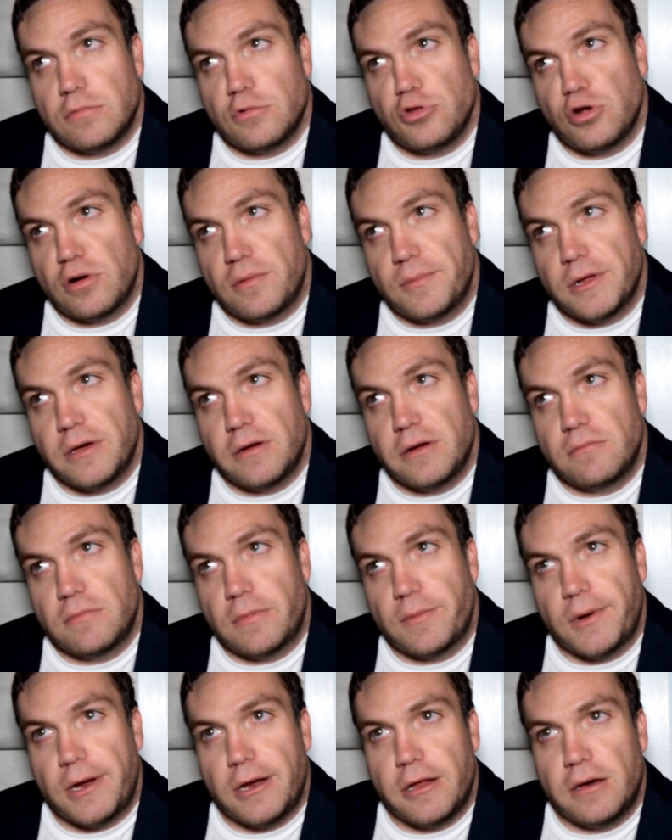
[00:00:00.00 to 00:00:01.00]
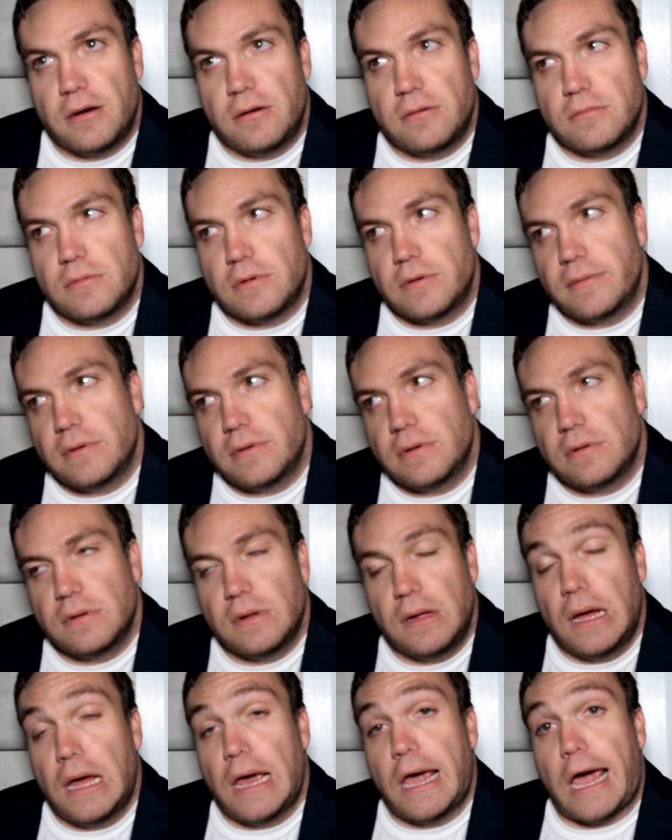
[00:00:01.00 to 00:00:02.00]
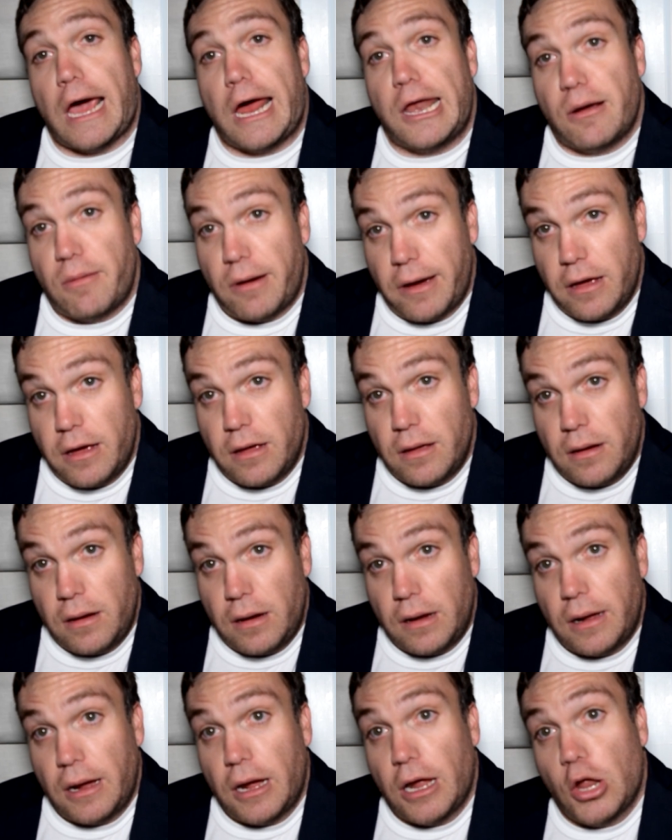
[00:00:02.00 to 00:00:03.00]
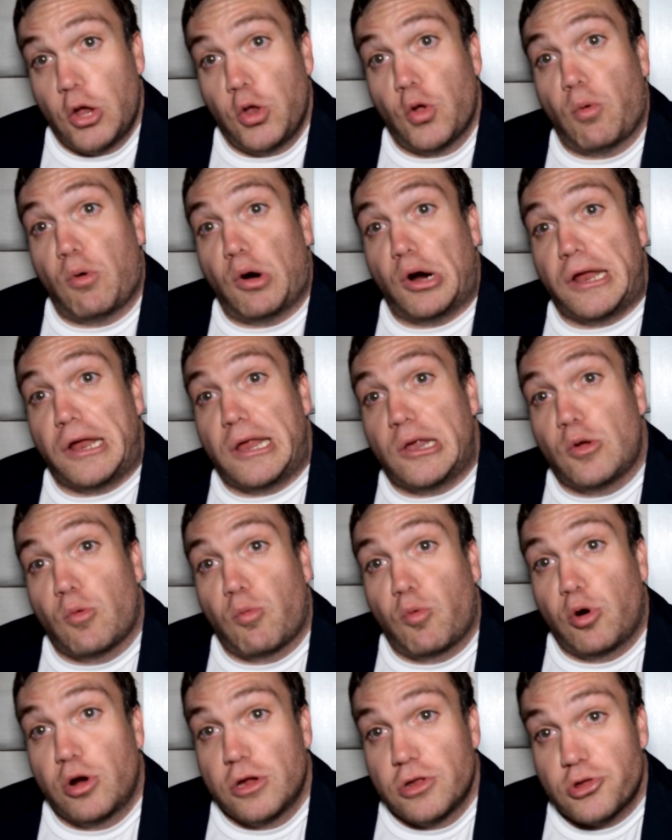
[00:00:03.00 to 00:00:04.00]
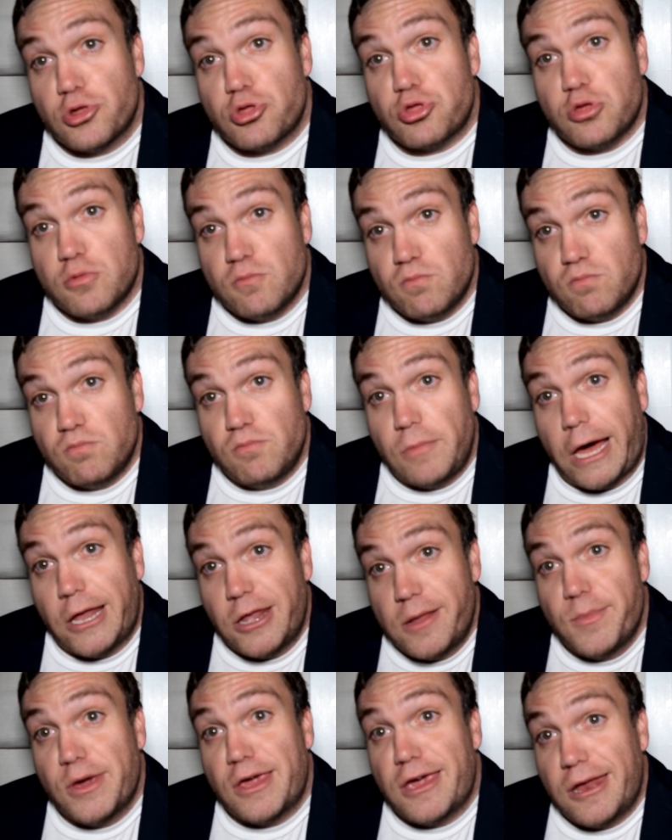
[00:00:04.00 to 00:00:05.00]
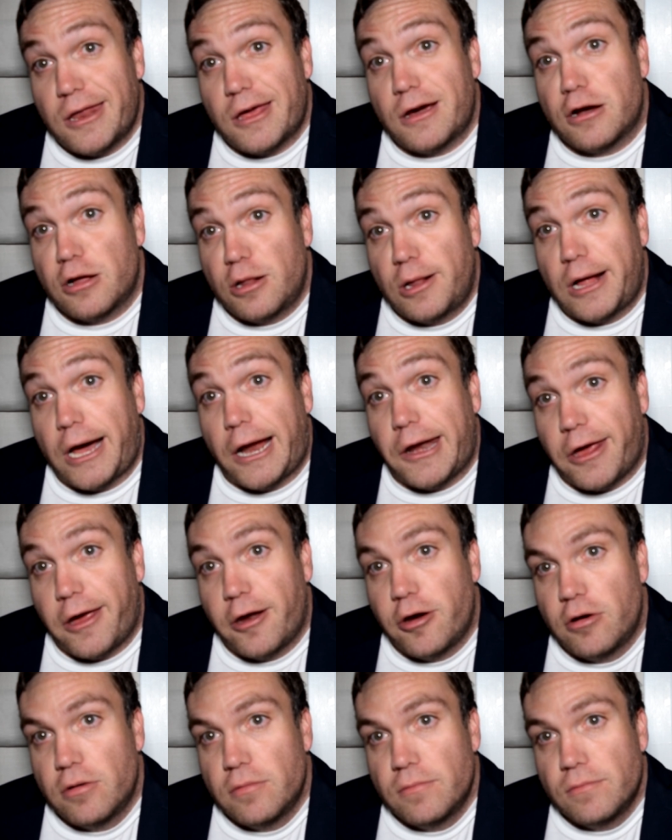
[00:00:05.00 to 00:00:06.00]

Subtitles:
Anyway, the one in the woods at the beginning of Gladiator,